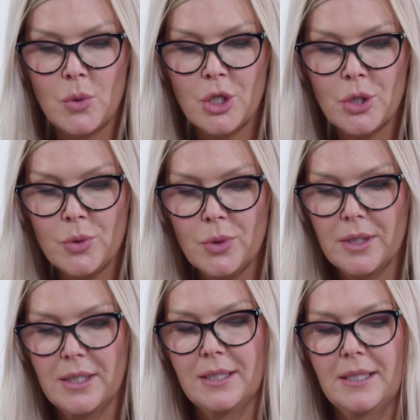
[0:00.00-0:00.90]
you
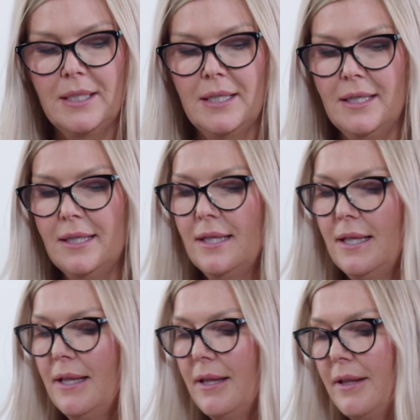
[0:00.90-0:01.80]

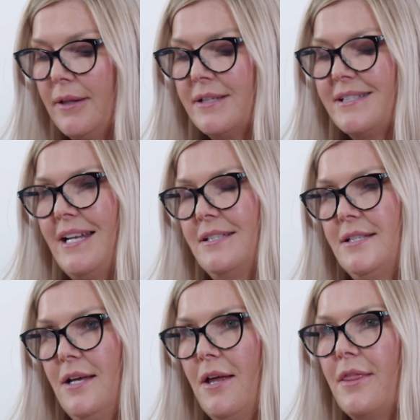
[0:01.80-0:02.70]
the
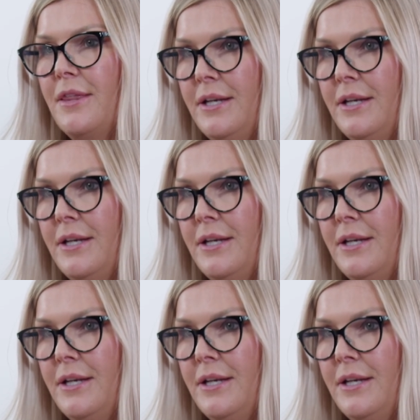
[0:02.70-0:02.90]
centre, the